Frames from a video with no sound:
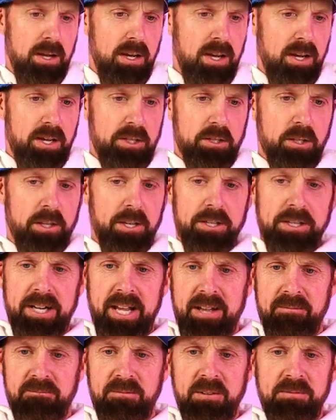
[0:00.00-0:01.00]
You're looking
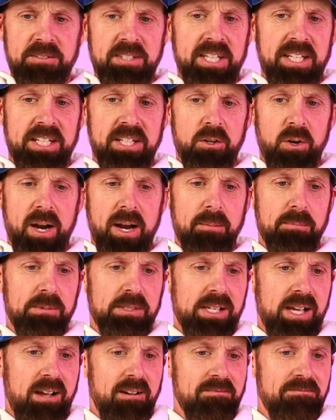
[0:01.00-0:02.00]
at 15
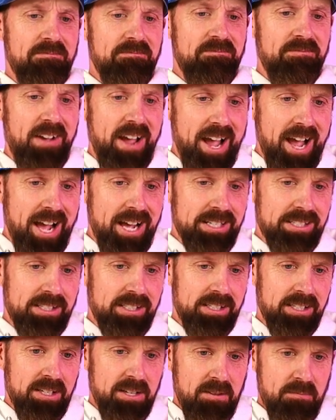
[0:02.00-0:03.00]
grams of
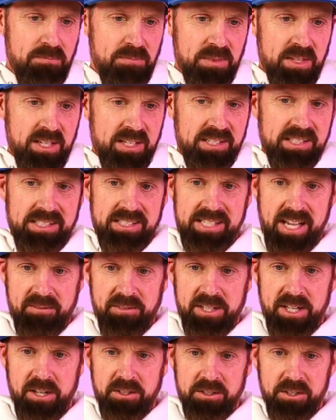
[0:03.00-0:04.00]
fat,
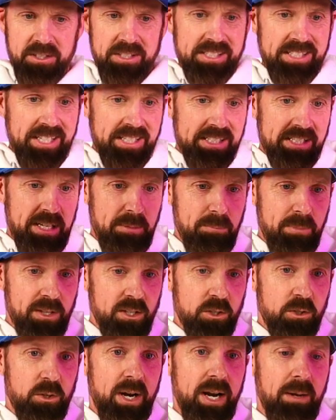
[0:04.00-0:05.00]
760
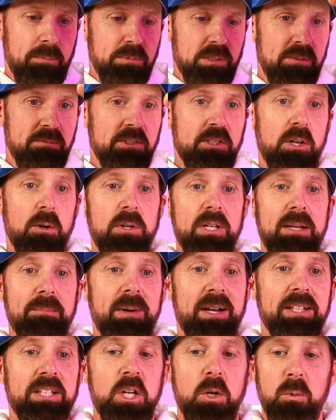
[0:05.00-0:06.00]
milligrams of sodium
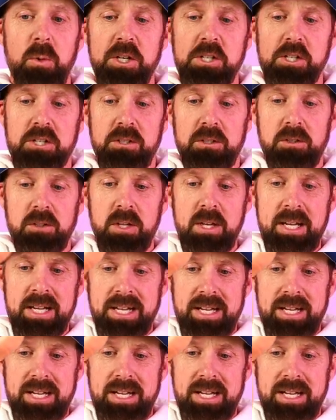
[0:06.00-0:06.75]
on the original,